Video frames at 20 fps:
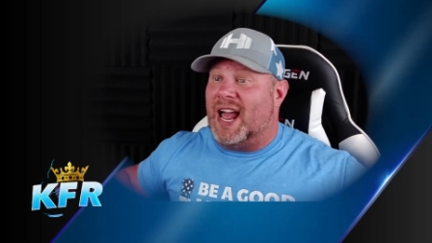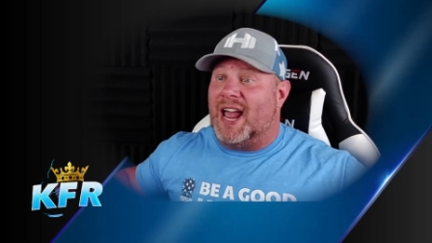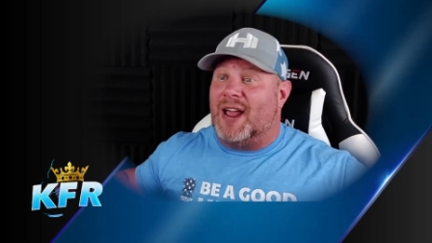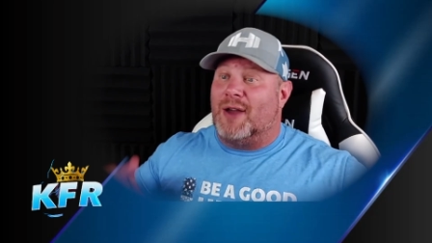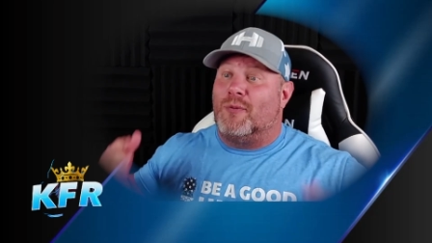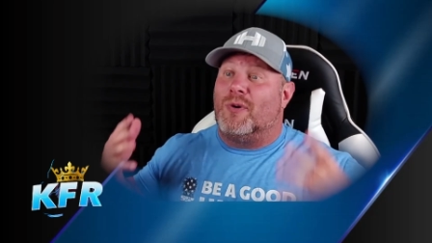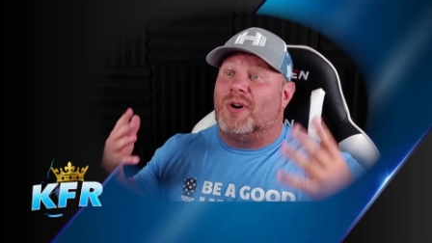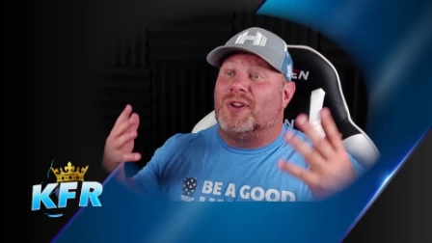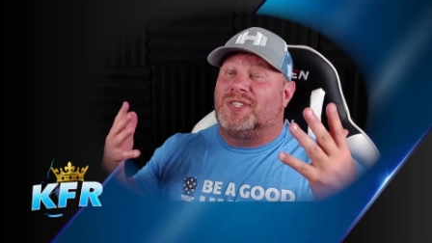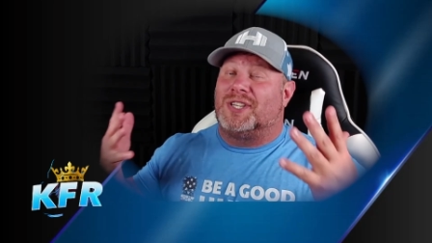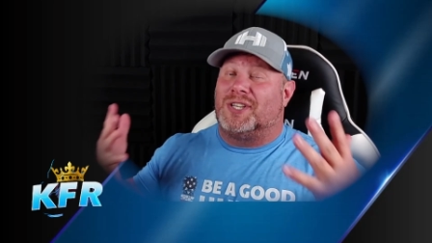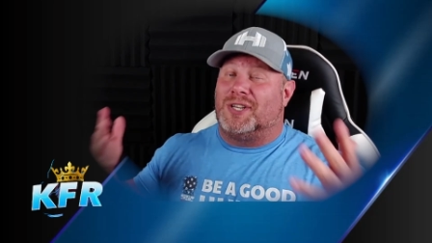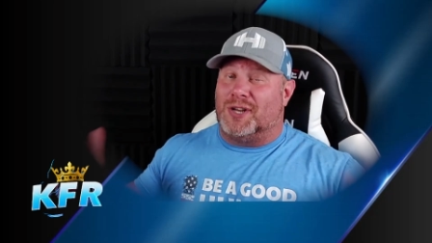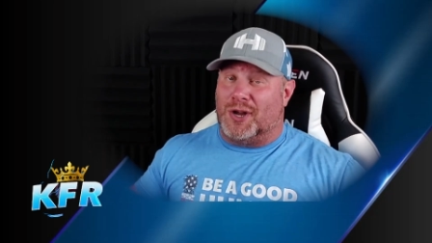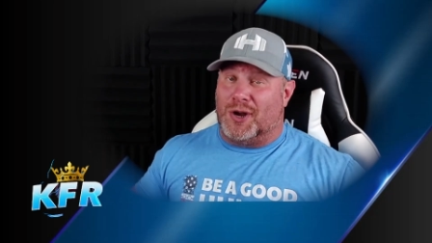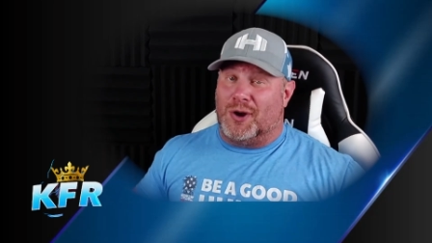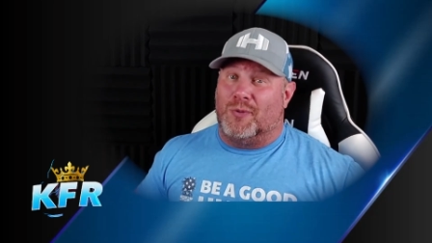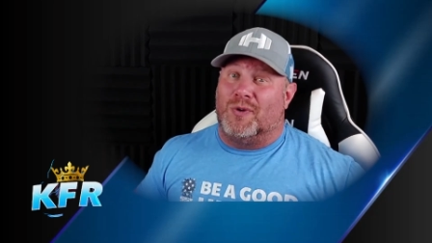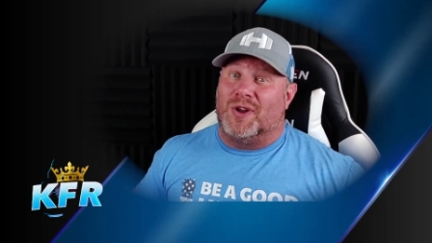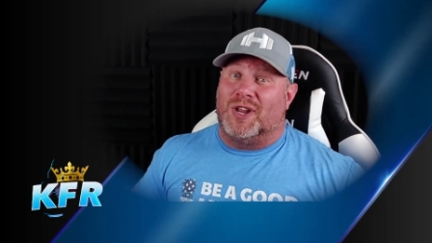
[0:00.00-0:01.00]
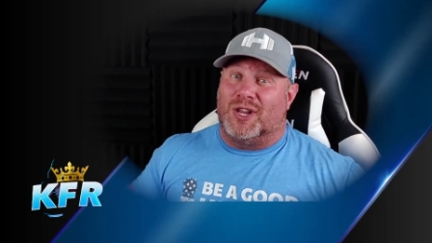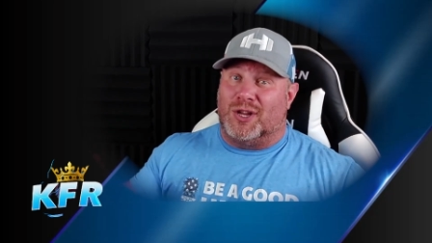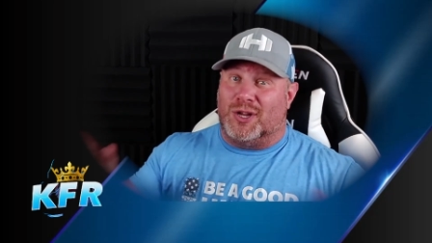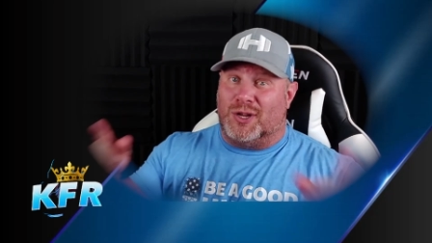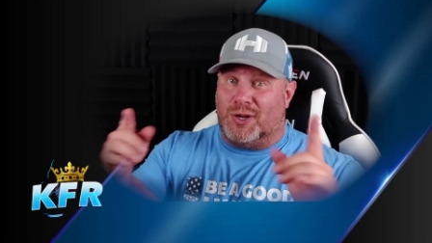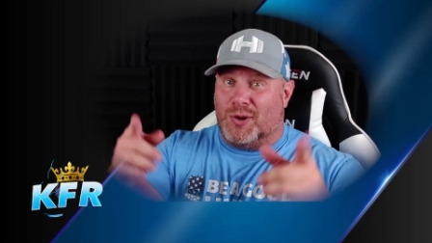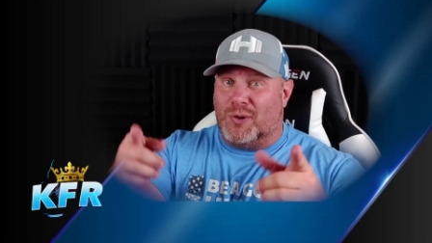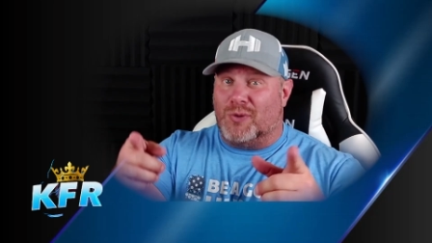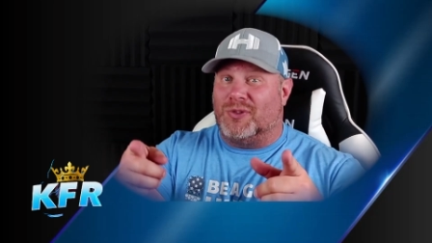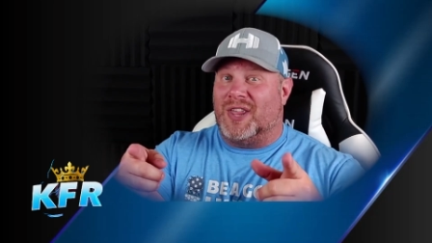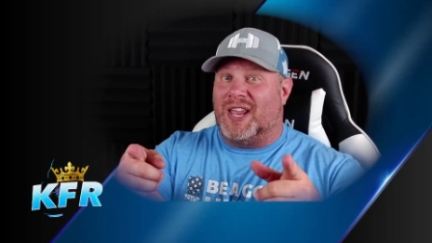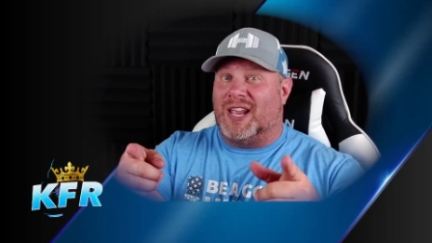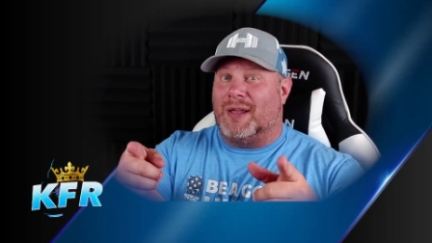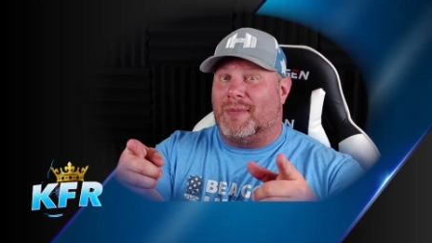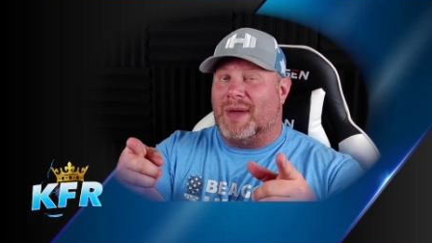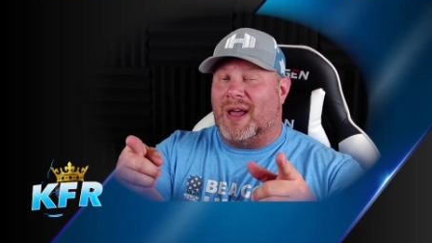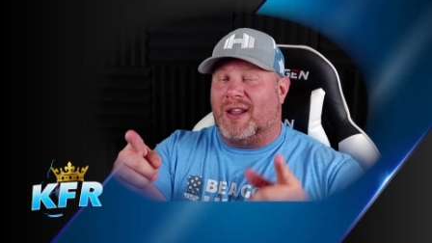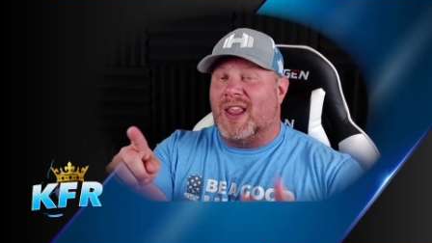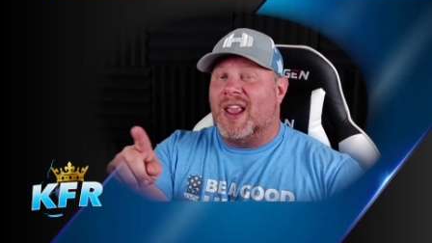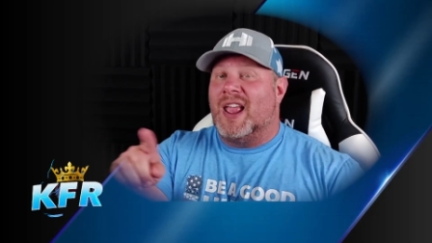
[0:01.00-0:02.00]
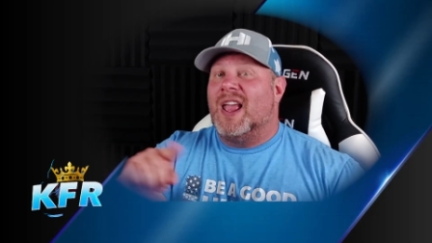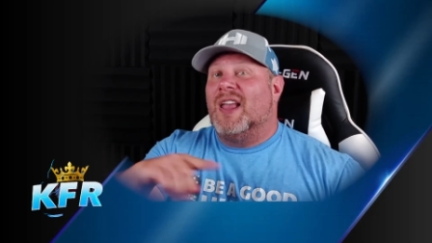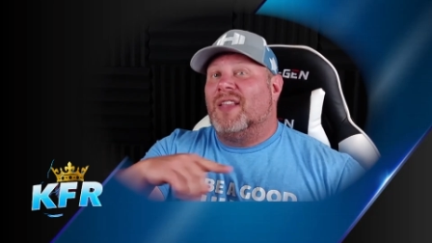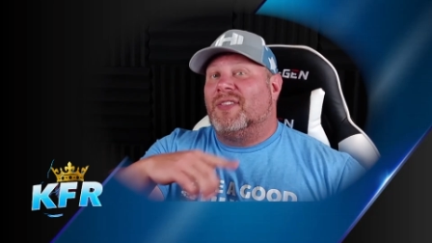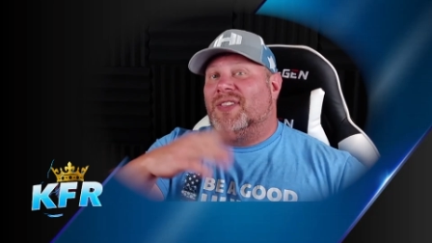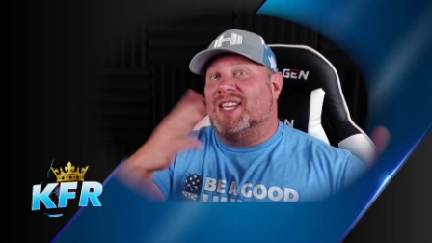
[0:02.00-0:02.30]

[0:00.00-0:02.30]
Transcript: I want to know what you think about